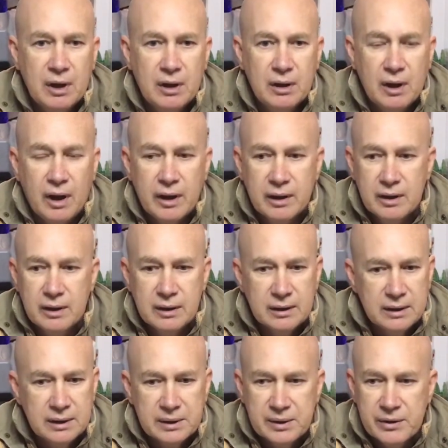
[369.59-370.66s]
like
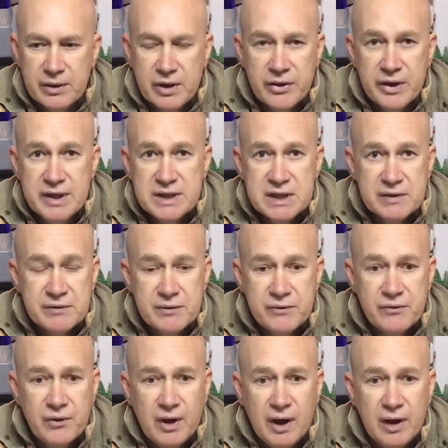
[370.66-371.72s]
the
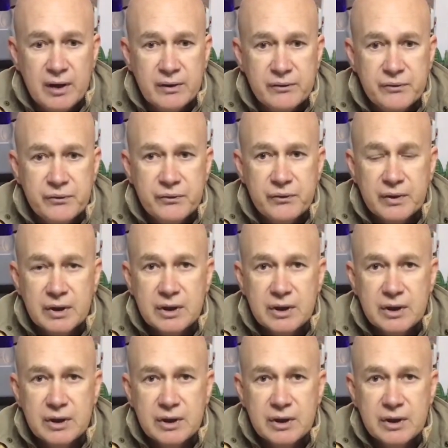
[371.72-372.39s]
375